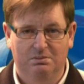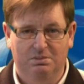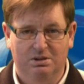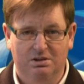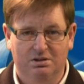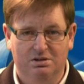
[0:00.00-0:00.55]

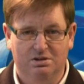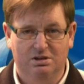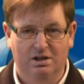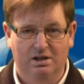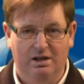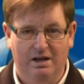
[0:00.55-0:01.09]
because
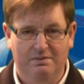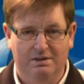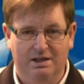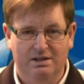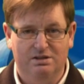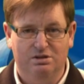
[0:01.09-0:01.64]
I would
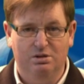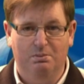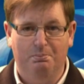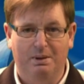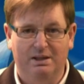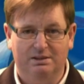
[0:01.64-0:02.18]
ask you to
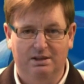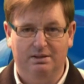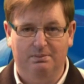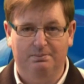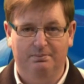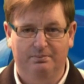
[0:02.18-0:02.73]
back that
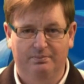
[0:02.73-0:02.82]
up.